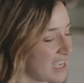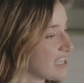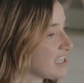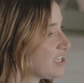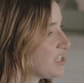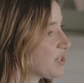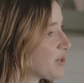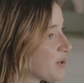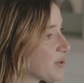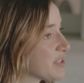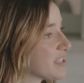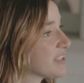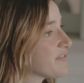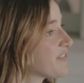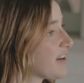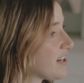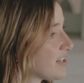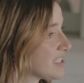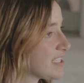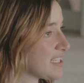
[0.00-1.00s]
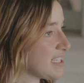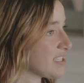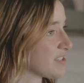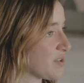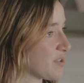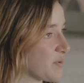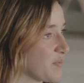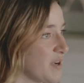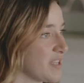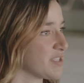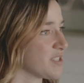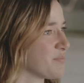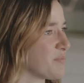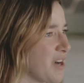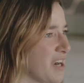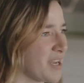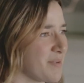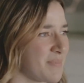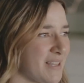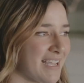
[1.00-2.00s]
you know, the Pharisees are the ones who
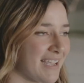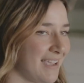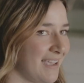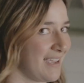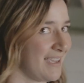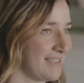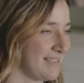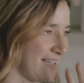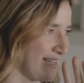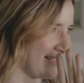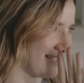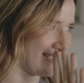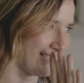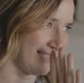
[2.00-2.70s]
brought up like, hey, like